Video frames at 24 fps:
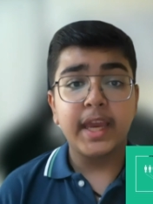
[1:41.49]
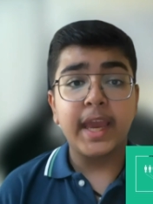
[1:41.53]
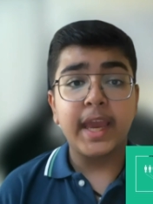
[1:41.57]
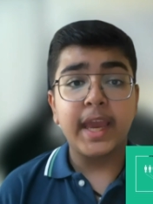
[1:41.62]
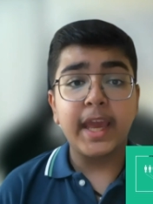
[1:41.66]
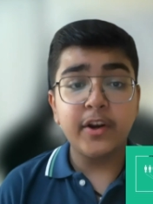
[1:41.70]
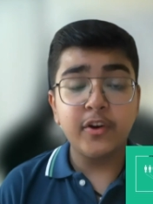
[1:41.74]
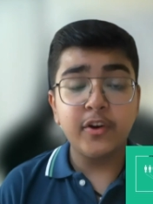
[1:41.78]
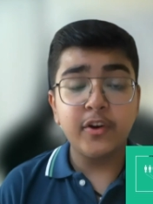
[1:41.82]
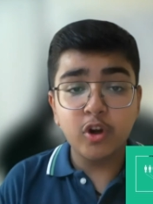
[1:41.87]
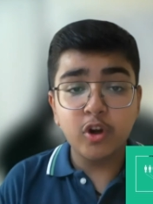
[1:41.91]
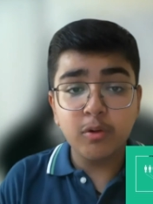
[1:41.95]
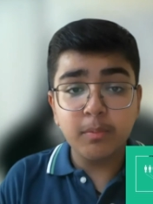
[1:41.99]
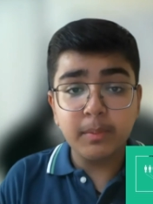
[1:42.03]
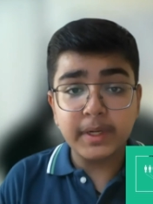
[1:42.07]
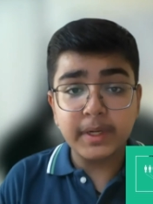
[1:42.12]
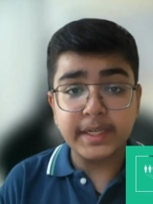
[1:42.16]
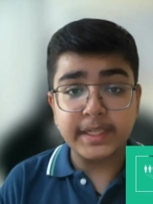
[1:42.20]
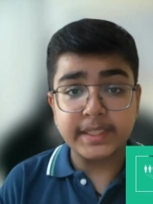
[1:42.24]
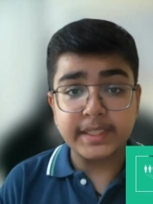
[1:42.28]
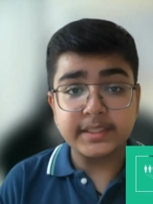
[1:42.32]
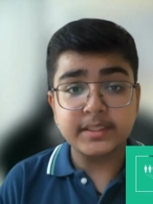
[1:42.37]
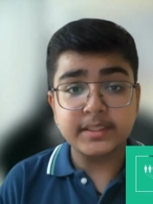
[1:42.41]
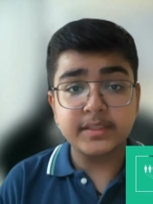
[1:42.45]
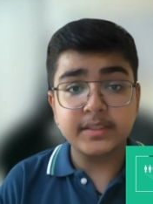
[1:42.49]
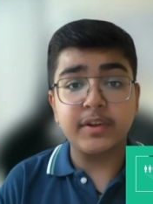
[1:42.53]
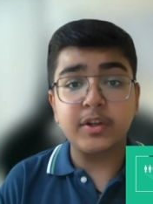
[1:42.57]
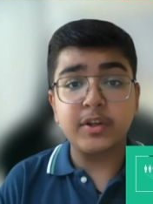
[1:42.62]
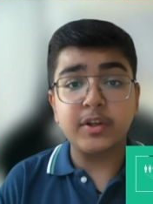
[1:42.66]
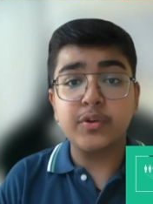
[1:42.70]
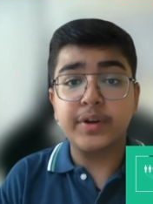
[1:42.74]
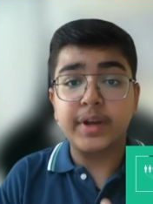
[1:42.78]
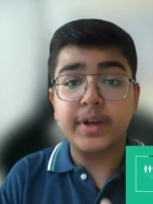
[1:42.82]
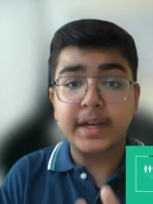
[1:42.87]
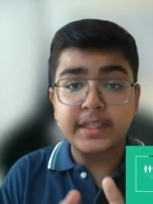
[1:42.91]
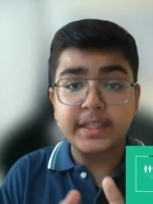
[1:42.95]
Enrollment is when
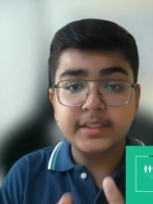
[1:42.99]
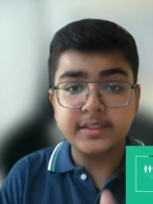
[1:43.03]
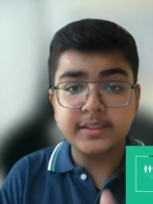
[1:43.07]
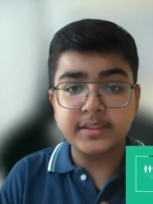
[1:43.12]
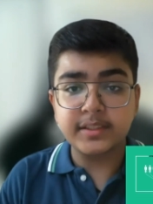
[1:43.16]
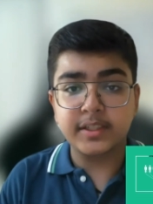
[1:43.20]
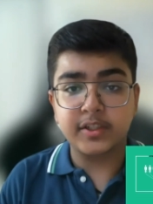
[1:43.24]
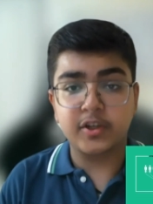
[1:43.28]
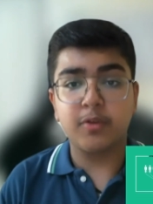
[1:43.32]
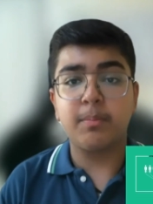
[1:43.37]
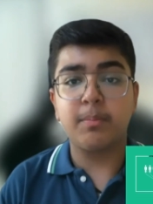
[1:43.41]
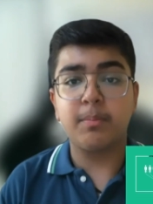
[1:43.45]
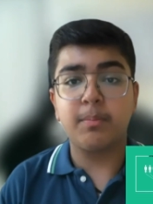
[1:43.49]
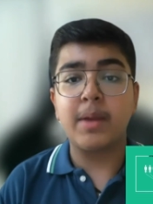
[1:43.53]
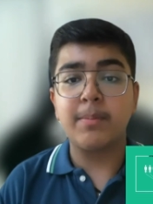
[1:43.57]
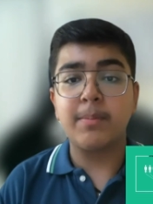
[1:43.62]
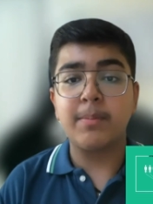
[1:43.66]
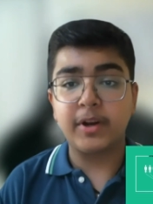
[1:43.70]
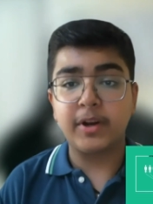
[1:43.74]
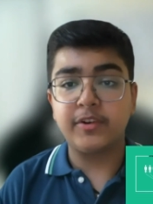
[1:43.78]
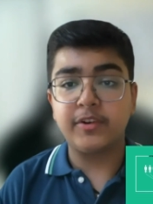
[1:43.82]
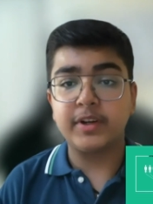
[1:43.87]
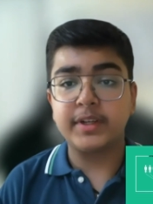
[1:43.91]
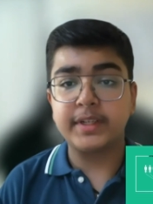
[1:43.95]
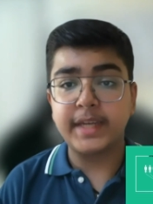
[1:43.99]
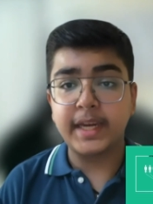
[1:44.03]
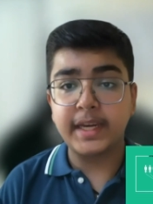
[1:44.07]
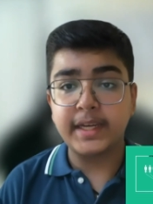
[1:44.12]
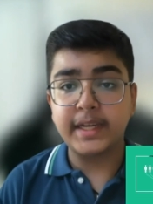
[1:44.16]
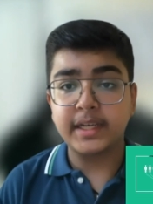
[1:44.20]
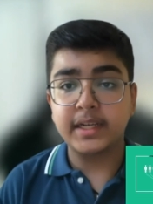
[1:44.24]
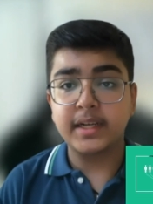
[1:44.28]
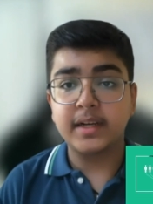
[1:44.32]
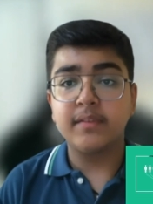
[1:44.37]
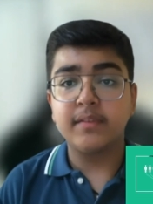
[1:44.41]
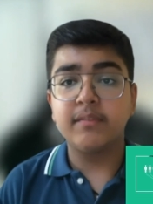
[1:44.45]
you register your biometric
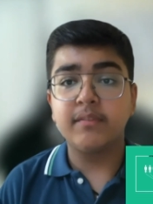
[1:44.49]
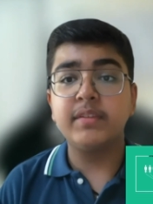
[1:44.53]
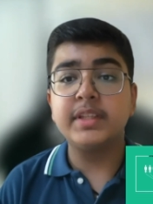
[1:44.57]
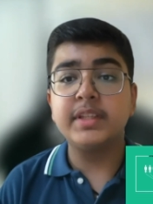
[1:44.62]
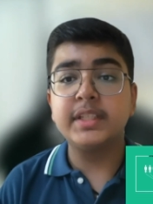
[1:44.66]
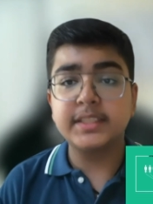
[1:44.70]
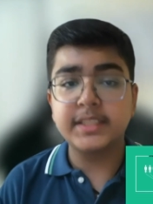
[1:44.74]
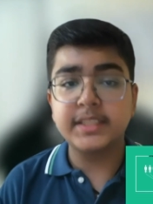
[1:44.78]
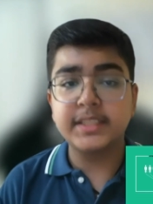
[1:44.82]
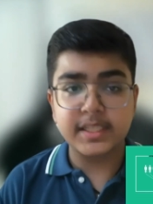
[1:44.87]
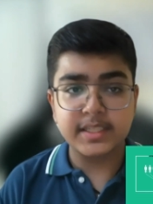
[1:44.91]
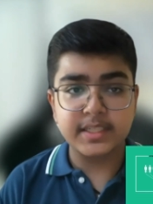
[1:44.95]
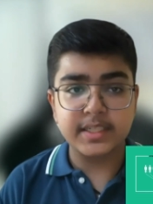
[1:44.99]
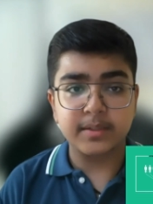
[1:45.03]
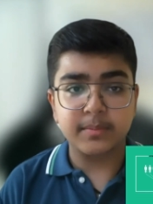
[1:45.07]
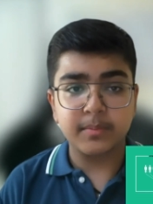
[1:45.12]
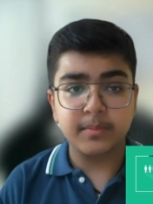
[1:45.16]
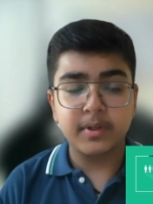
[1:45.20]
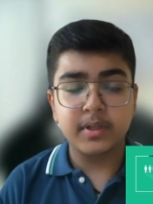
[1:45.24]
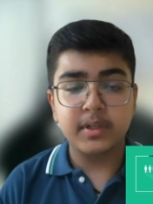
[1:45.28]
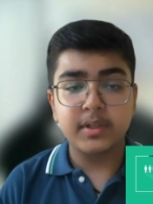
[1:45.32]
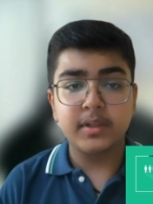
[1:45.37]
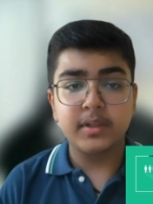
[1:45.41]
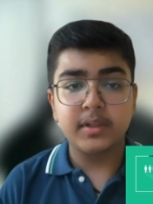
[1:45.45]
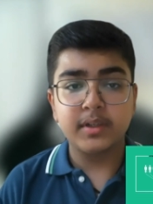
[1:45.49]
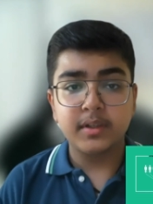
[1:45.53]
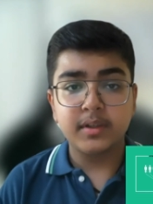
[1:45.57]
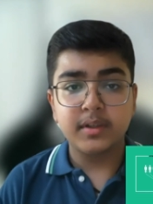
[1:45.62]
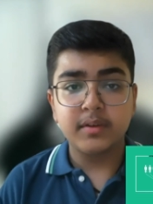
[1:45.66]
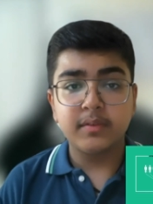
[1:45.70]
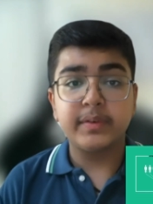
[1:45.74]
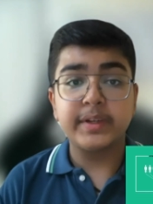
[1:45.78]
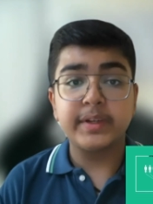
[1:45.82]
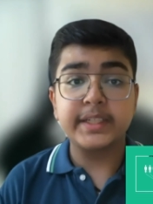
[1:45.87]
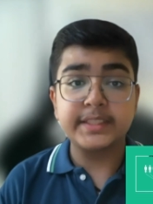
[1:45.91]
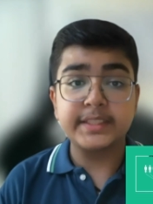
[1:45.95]
data with the system.
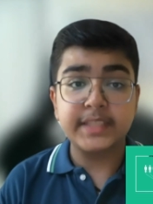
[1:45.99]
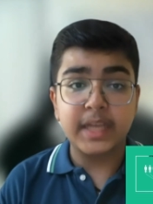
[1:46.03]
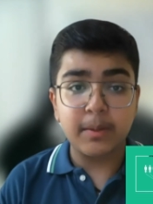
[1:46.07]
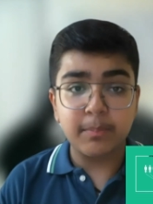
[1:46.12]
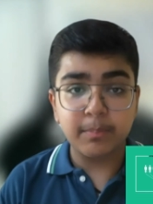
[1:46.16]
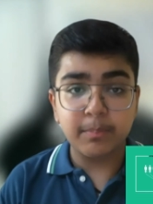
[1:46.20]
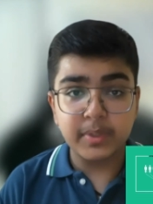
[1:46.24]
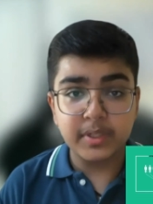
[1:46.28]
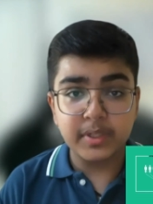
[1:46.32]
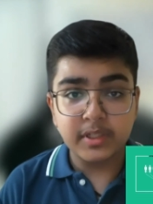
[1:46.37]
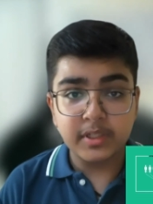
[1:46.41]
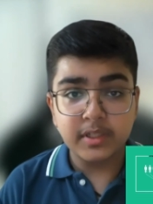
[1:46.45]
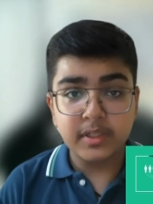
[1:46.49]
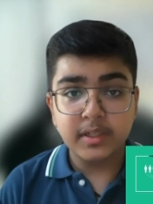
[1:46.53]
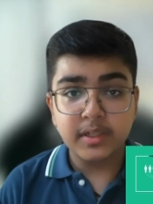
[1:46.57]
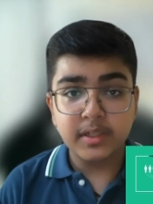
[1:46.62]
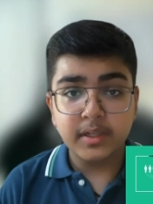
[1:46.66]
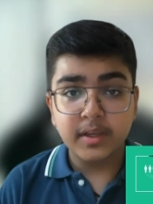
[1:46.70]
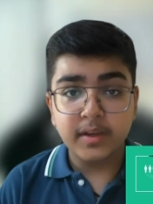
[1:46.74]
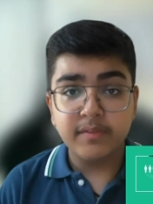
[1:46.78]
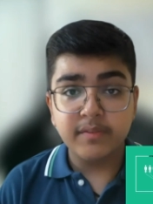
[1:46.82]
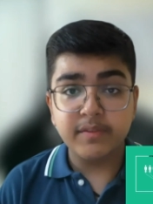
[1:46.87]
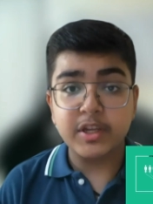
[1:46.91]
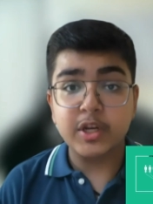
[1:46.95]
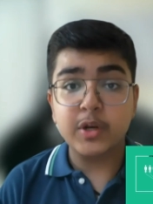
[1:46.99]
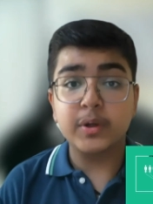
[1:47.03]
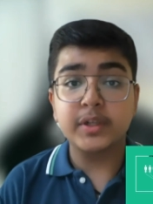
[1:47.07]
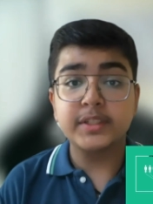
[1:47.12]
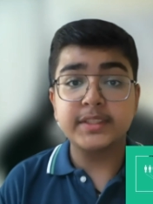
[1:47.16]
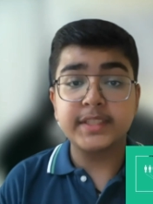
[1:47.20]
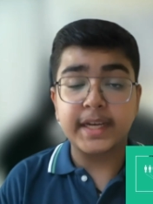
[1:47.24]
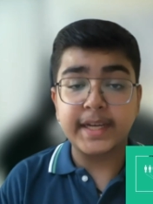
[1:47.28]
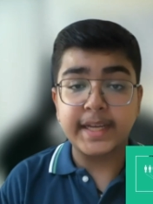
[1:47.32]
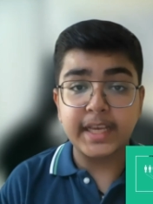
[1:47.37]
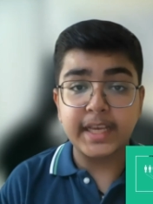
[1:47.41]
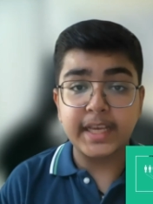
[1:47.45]
For example, when you are
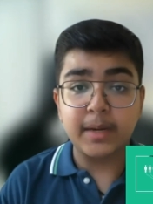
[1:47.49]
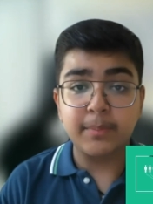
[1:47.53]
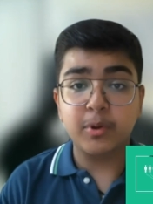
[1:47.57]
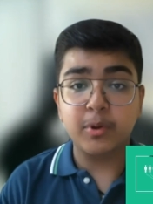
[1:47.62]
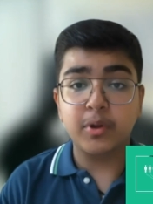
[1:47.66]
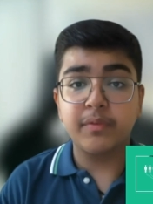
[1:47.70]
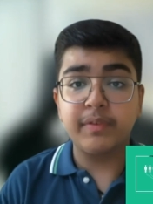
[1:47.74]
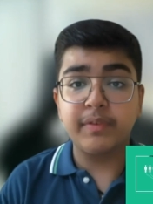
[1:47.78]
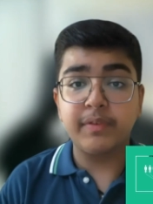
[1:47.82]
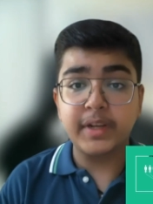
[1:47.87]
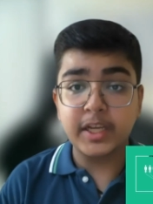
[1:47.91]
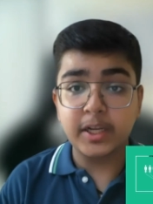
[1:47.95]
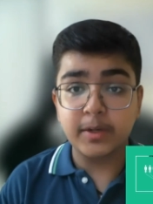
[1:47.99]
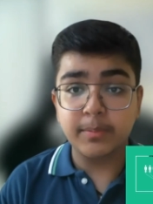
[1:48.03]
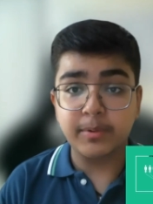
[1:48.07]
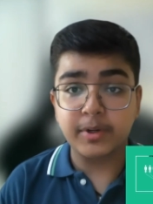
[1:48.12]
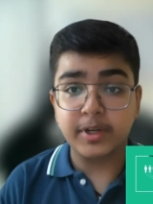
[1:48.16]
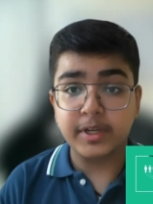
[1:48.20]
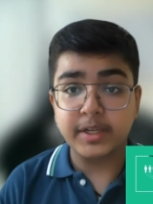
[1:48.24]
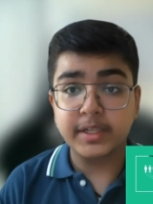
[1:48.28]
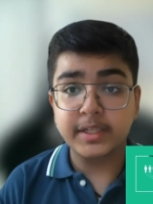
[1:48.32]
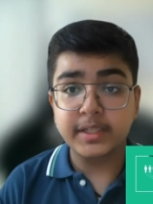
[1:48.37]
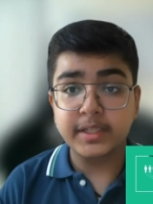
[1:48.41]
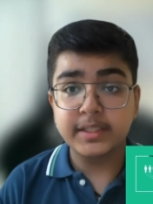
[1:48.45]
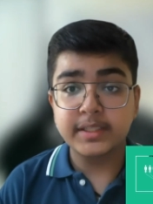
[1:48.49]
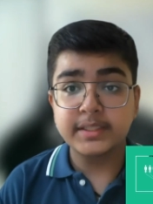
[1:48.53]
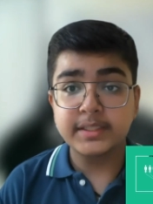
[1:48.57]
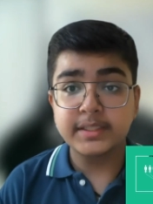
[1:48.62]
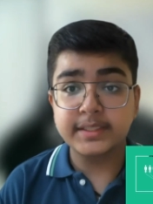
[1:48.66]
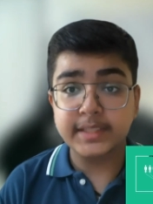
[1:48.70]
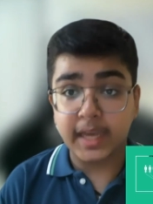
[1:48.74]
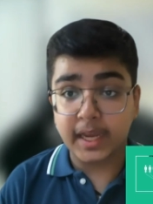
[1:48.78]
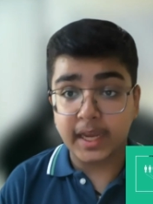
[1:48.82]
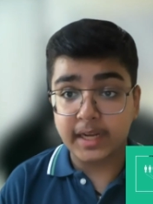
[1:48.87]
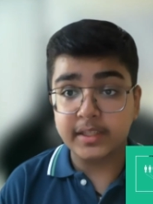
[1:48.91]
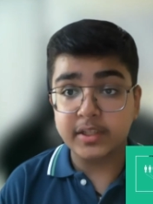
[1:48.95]
setting up your fingerprint,
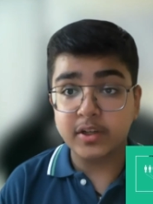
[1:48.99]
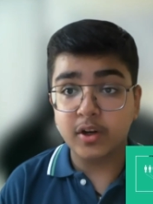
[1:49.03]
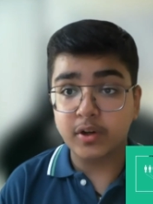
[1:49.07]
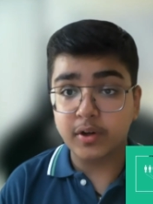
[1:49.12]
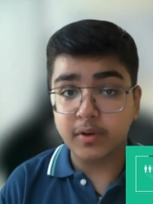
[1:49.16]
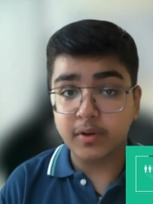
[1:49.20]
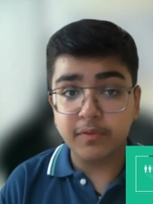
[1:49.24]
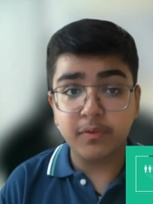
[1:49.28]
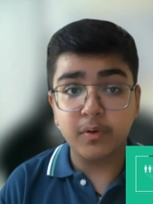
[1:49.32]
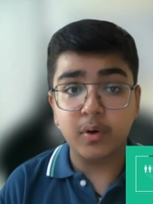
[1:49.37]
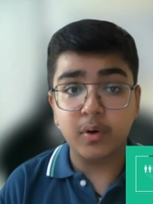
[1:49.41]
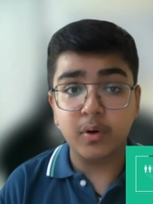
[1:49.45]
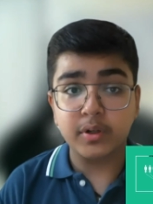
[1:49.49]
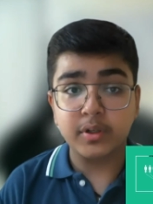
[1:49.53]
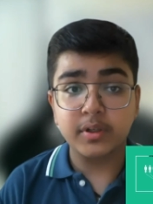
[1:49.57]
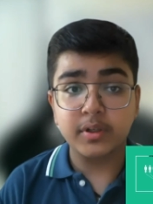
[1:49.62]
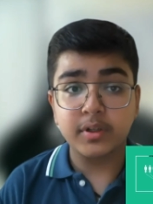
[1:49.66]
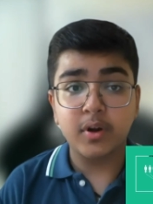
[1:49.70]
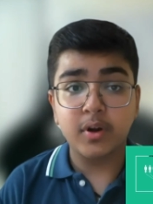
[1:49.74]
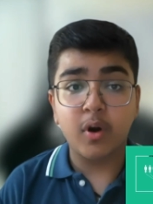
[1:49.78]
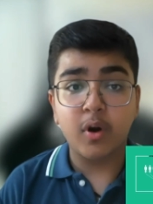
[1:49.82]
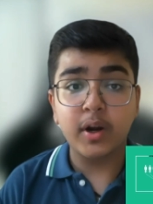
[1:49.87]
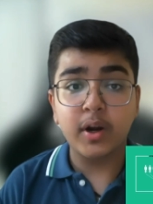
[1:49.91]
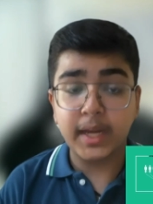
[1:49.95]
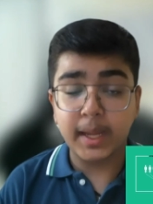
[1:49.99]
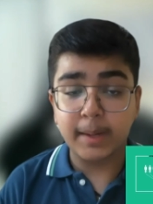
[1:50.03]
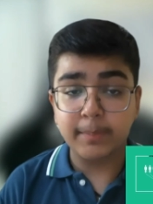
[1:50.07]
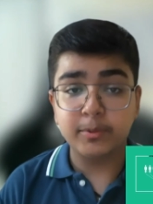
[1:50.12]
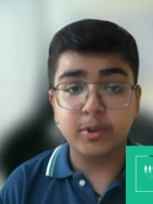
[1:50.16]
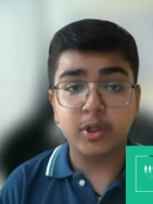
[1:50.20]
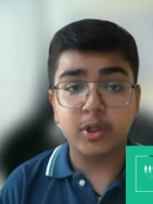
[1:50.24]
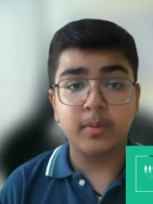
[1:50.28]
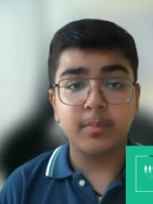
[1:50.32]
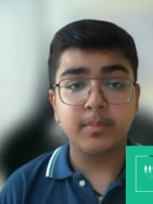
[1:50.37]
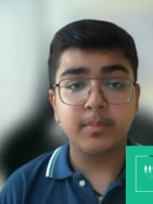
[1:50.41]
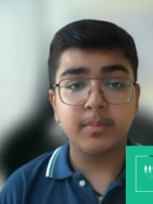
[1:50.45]
scanner on your phone, or
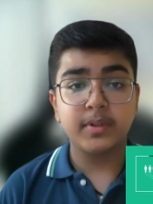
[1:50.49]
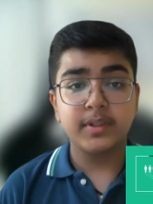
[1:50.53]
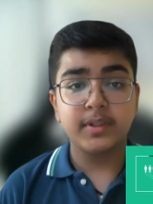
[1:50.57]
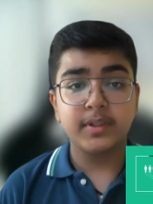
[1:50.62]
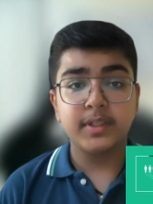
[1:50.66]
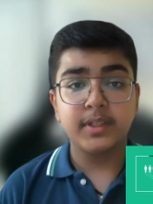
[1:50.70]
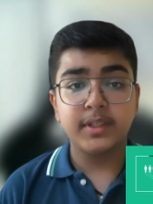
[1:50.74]
laptop.